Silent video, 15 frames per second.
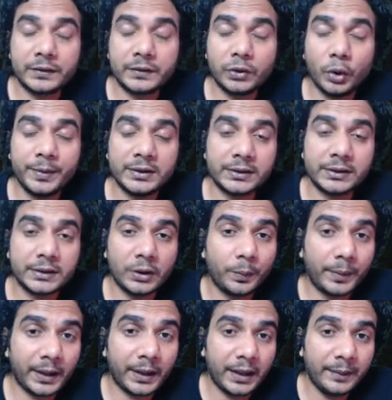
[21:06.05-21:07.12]
slope
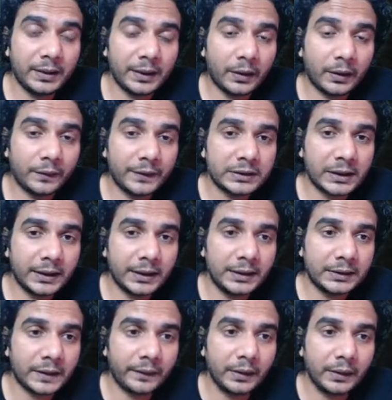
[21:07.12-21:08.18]
m of this line
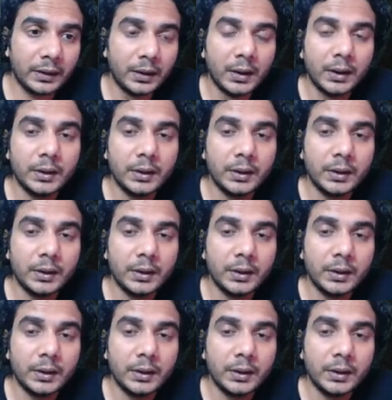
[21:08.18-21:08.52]
is given,